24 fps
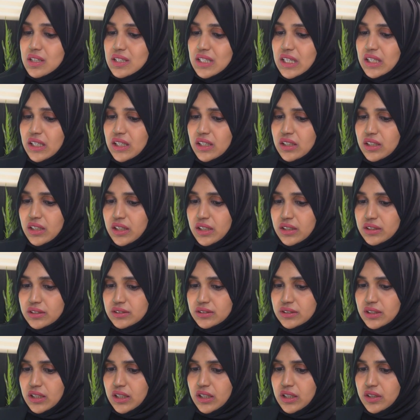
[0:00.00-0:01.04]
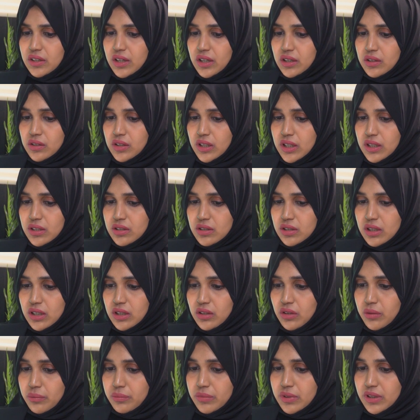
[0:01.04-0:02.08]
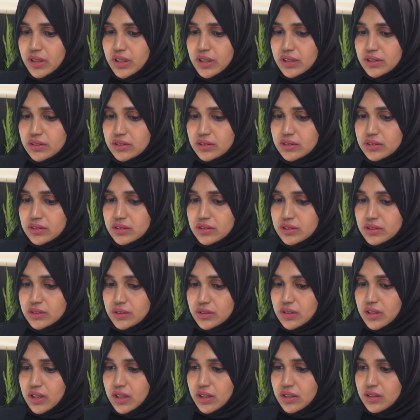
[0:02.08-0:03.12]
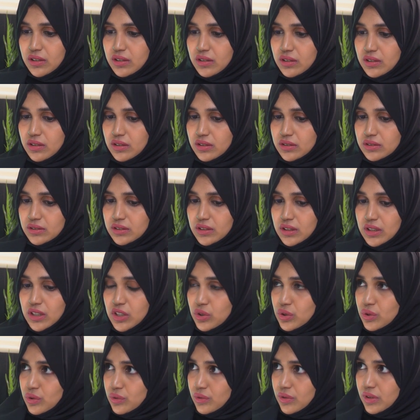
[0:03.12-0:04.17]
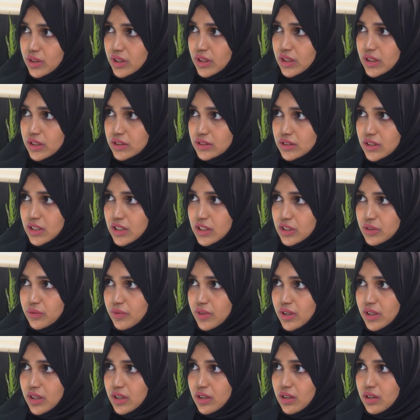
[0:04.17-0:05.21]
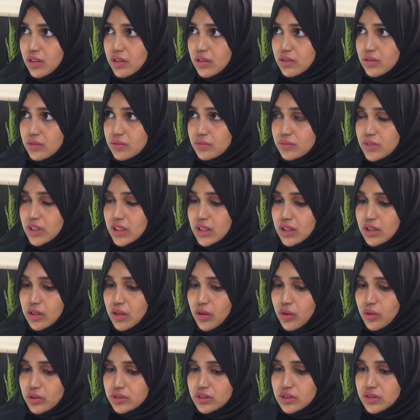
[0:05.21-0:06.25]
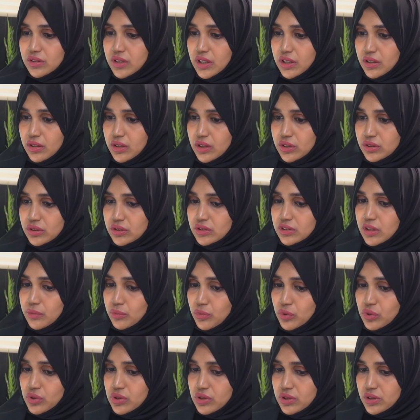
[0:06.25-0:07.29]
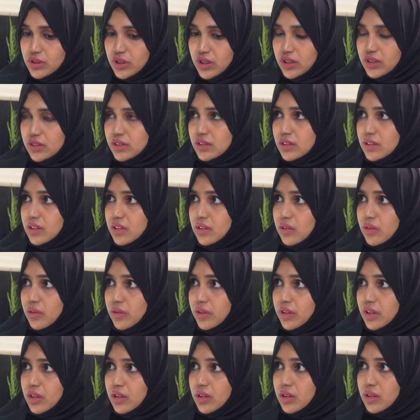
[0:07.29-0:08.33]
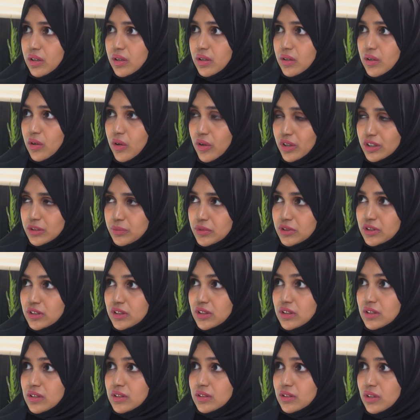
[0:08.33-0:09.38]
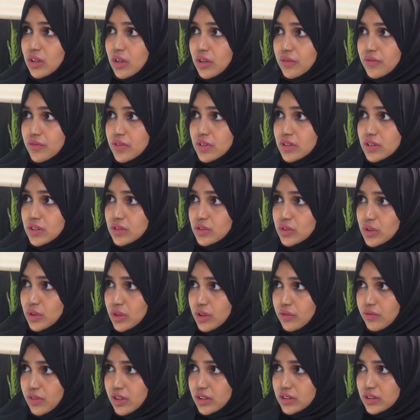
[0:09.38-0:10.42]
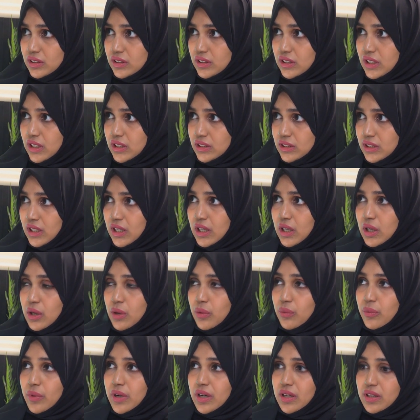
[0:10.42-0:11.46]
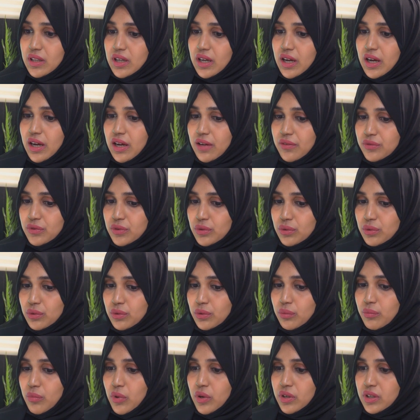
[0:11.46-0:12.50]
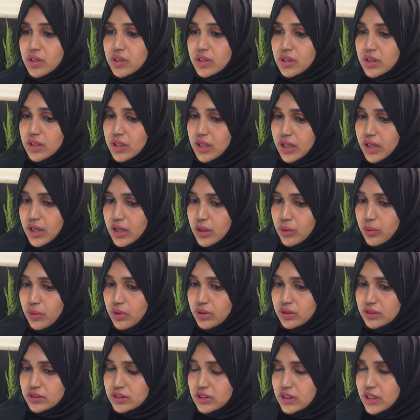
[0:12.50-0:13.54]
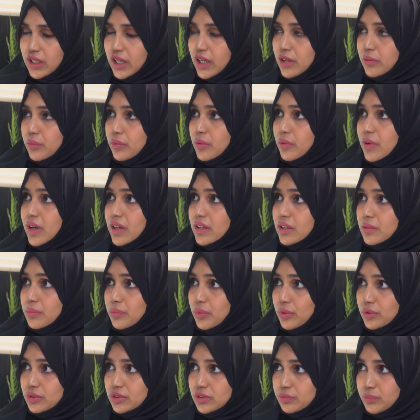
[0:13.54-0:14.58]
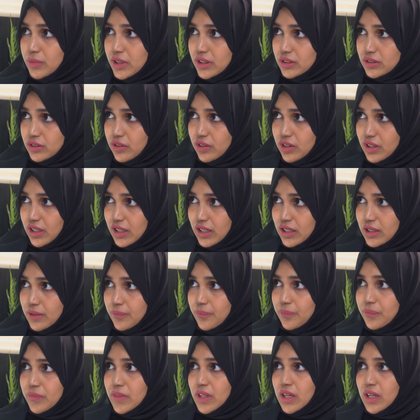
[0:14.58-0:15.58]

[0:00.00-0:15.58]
Second is the regulatory compliances. That is an issue in these days where the laws and regulations are more strict on hospitals, offices, universities, where they have to monitor their air quality and provide reports based on that.